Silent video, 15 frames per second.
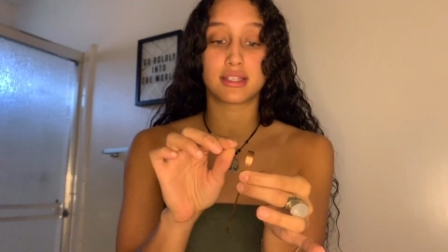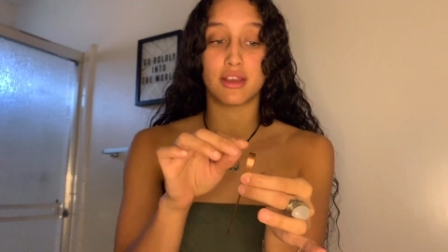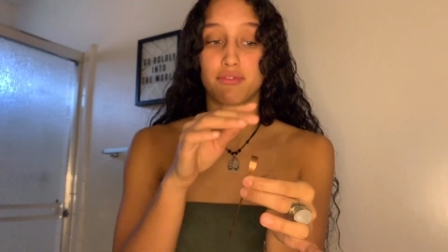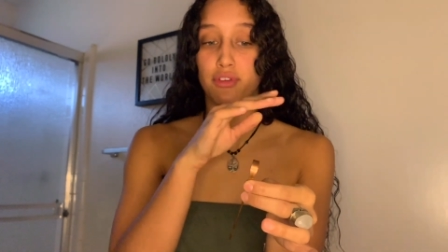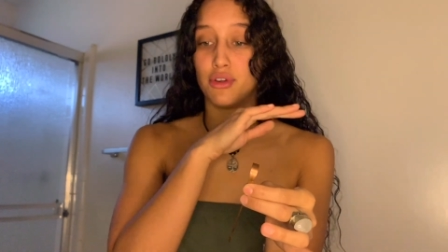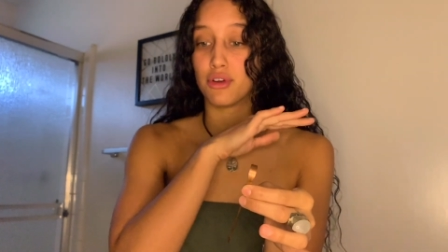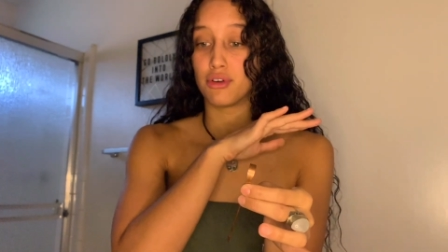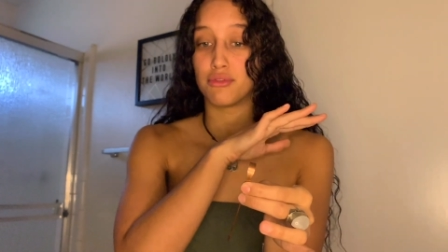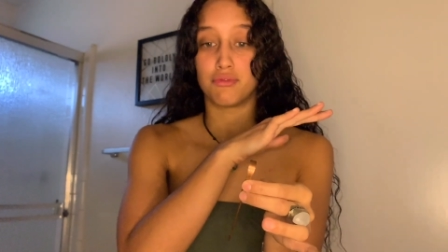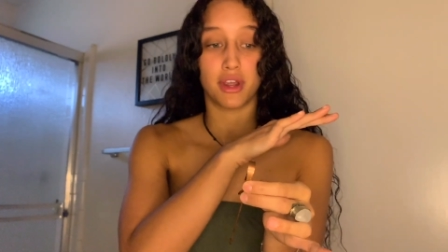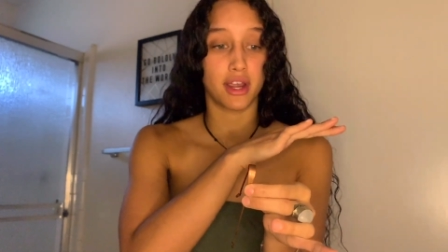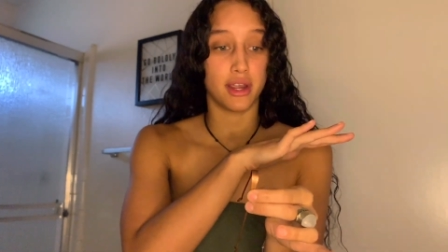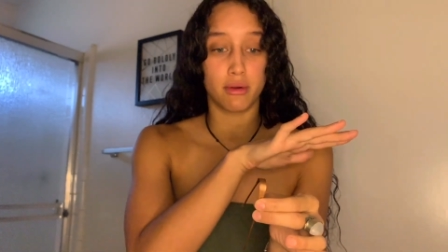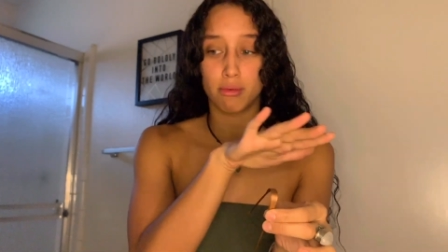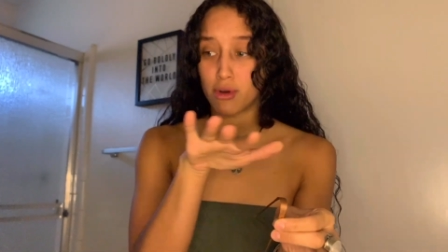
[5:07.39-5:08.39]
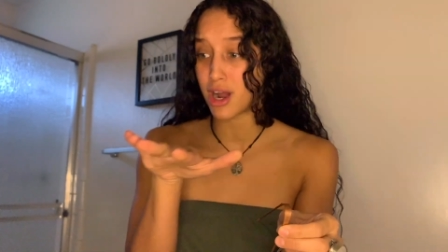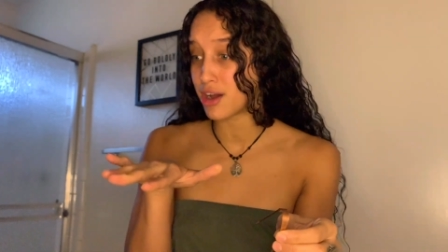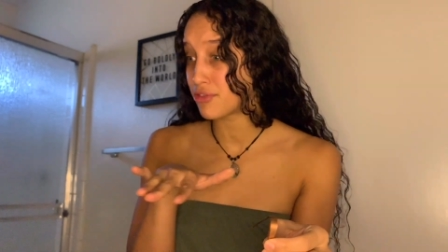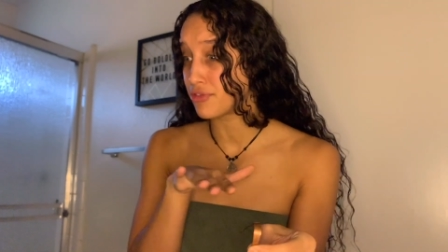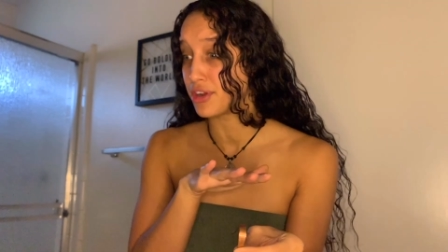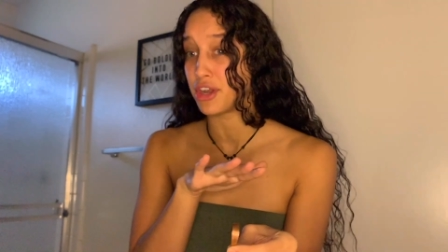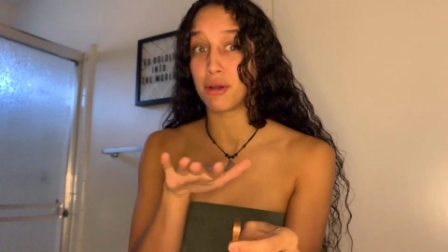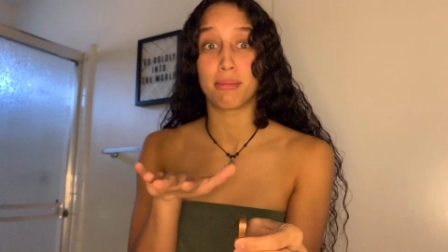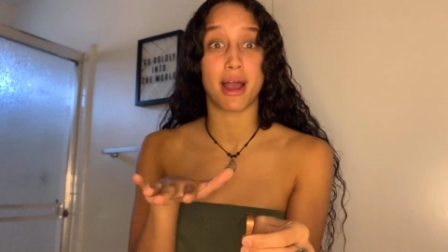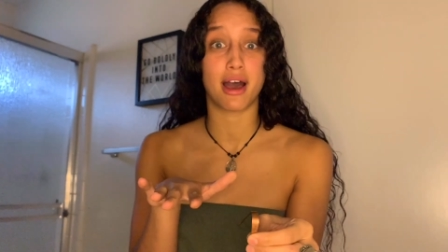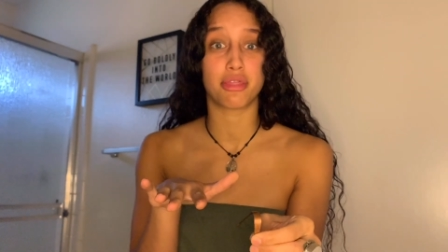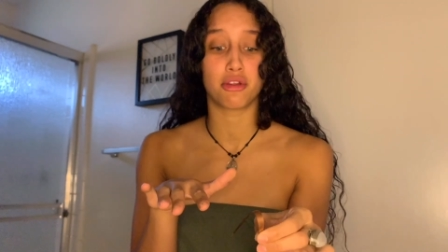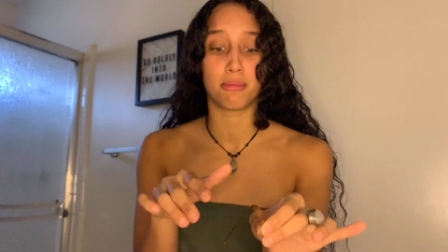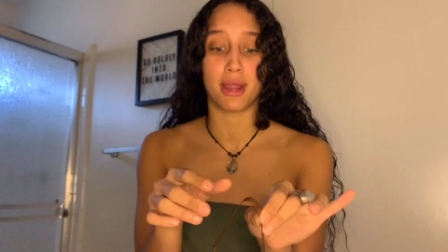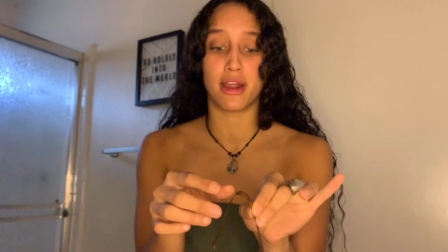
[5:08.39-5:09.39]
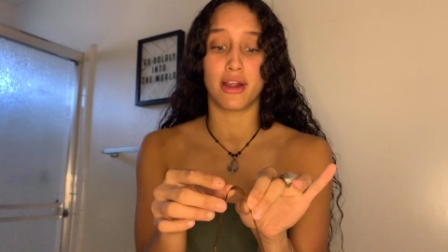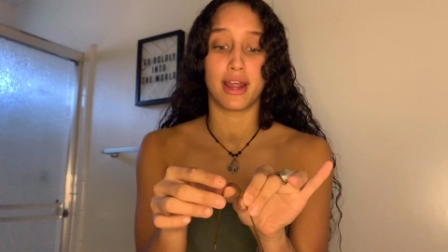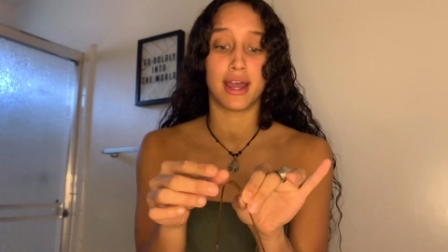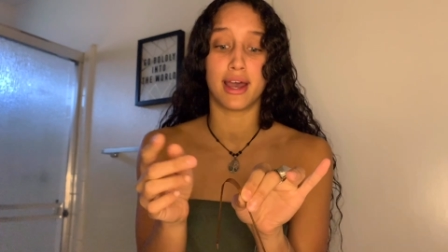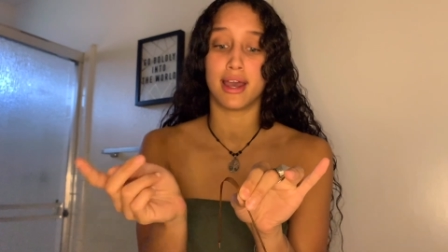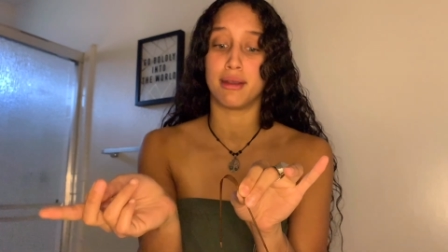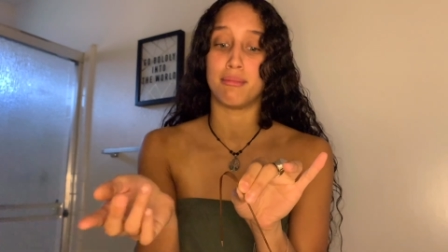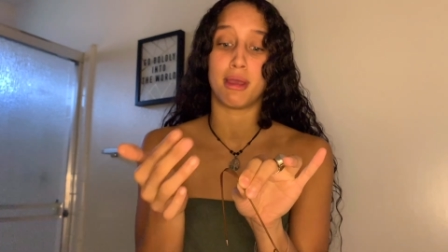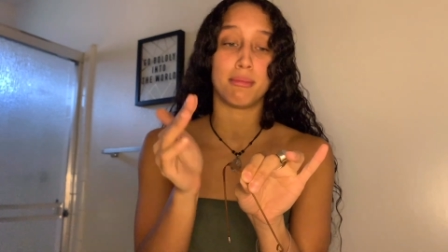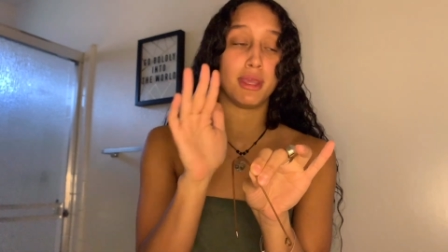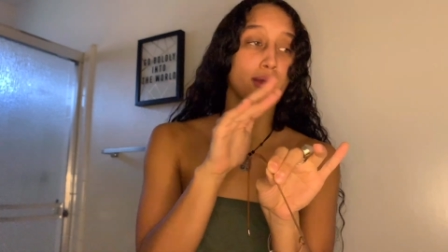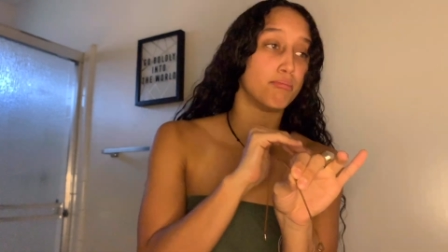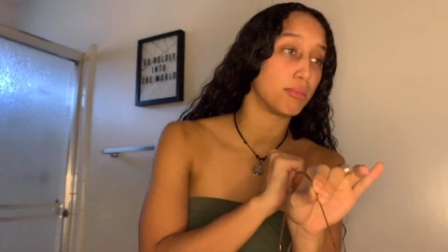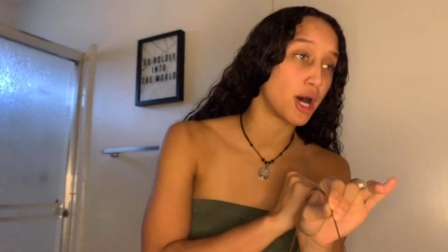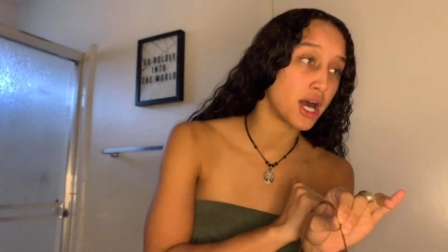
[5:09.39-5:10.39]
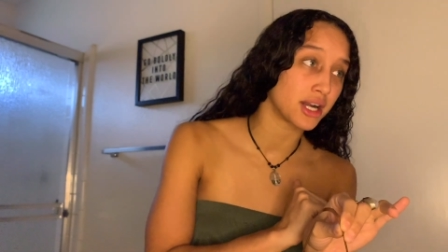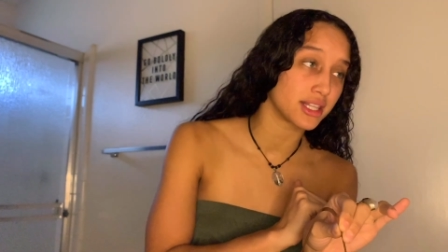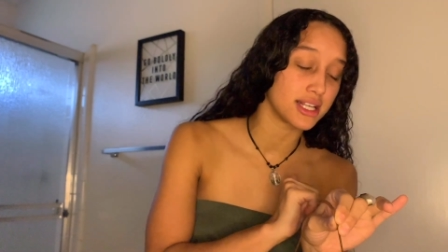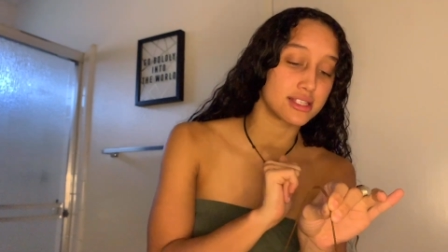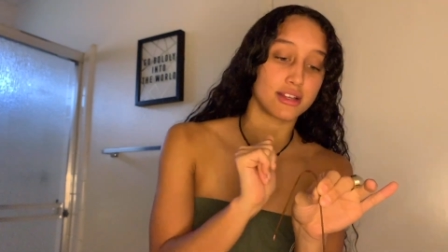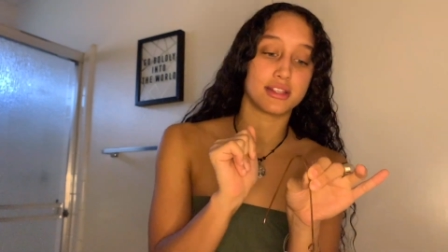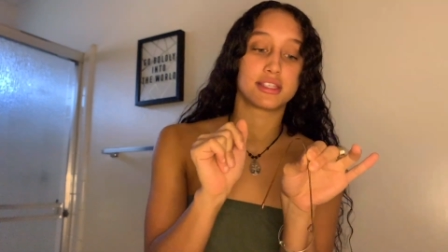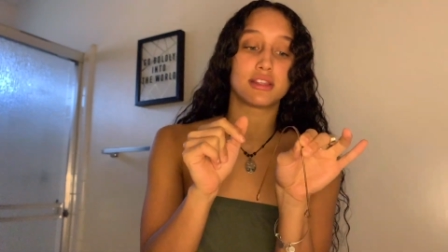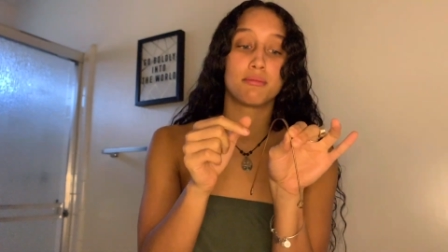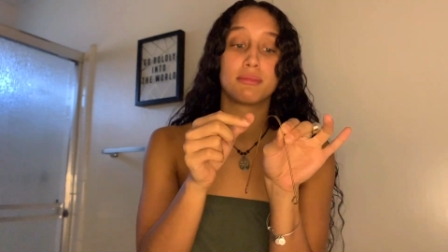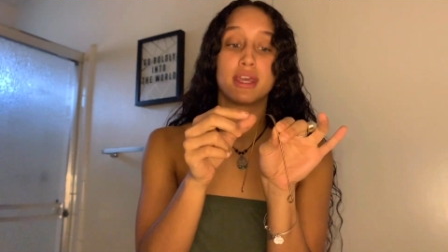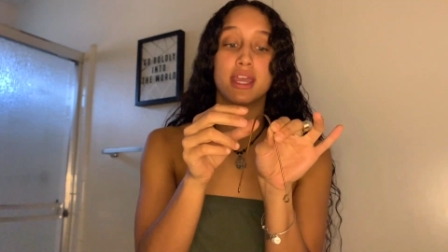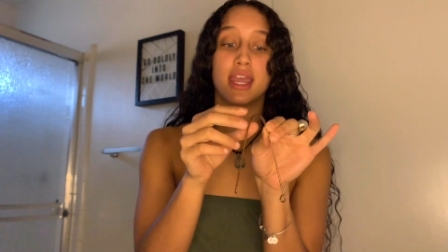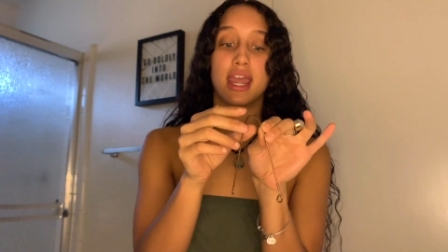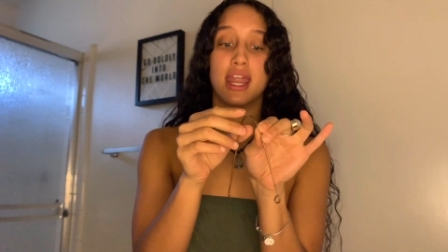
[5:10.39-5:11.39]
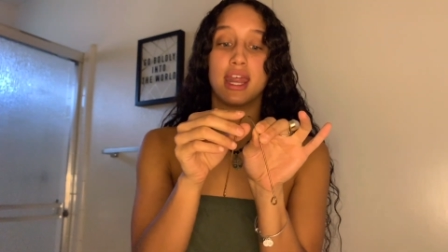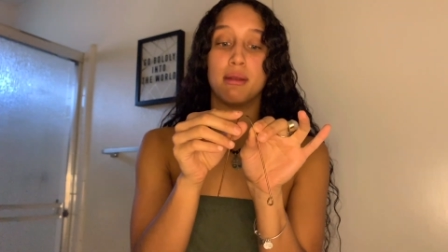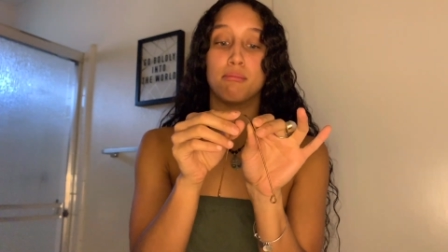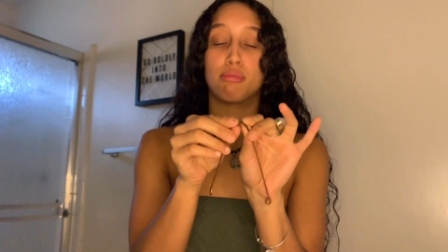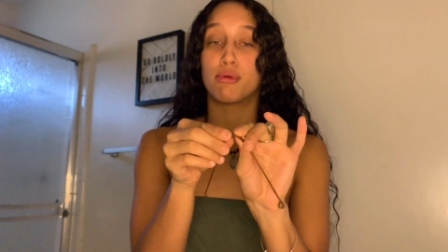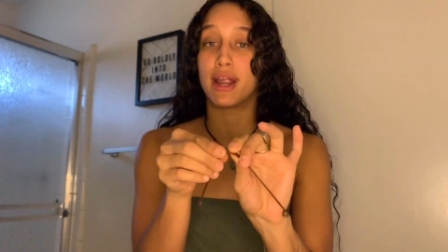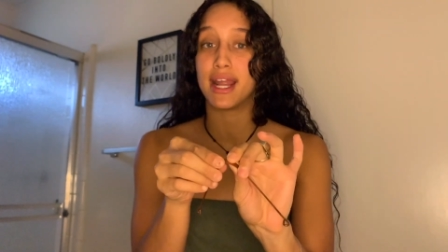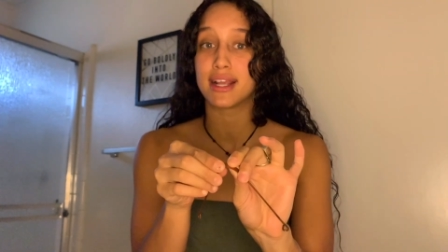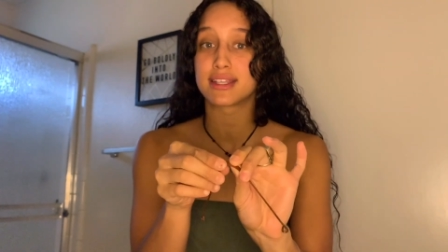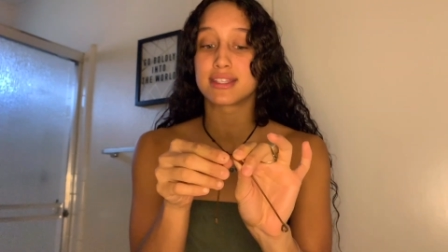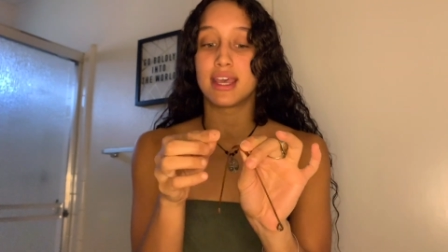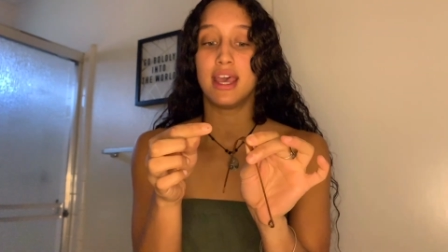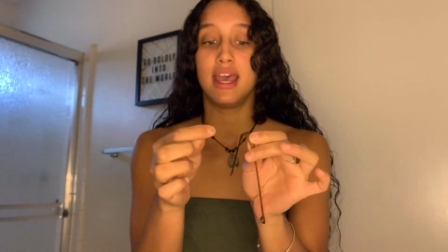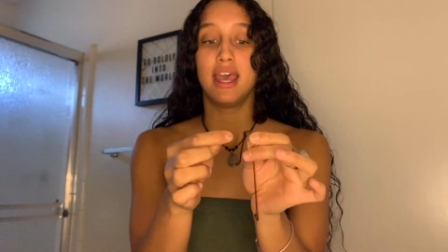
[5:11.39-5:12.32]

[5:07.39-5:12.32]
if you're very rough in your bathroom area and maybe you bonk this on something and it breaks